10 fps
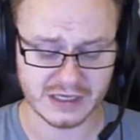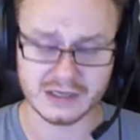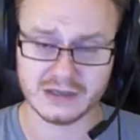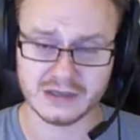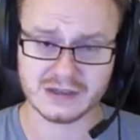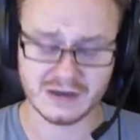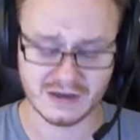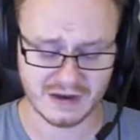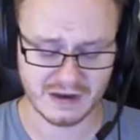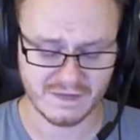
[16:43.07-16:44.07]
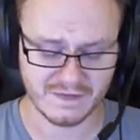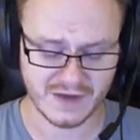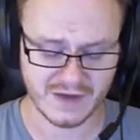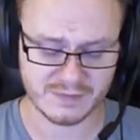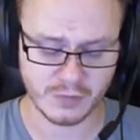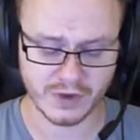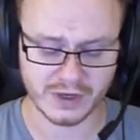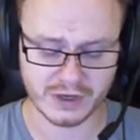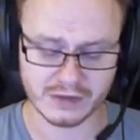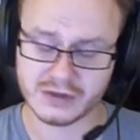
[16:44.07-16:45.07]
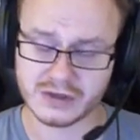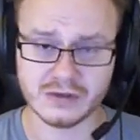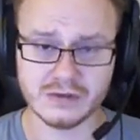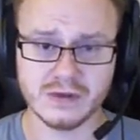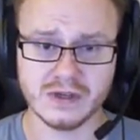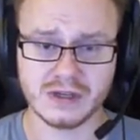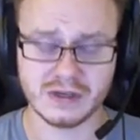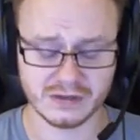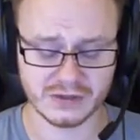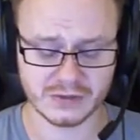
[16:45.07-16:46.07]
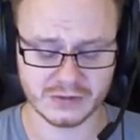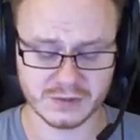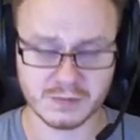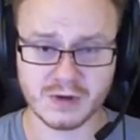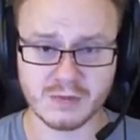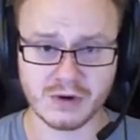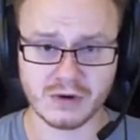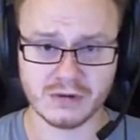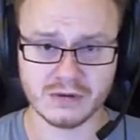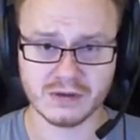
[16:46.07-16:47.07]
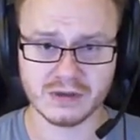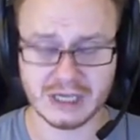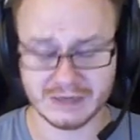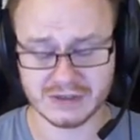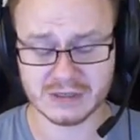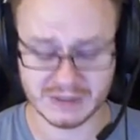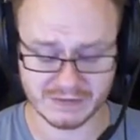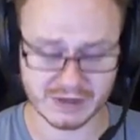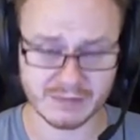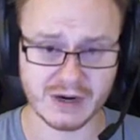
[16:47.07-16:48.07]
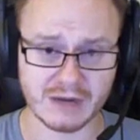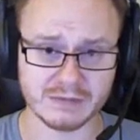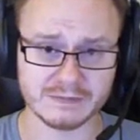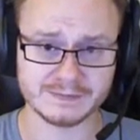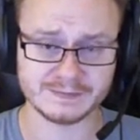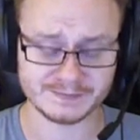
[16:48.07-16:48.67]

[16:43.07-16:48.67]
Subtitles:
is 5.02 kilojoules per mole given to me from the problem.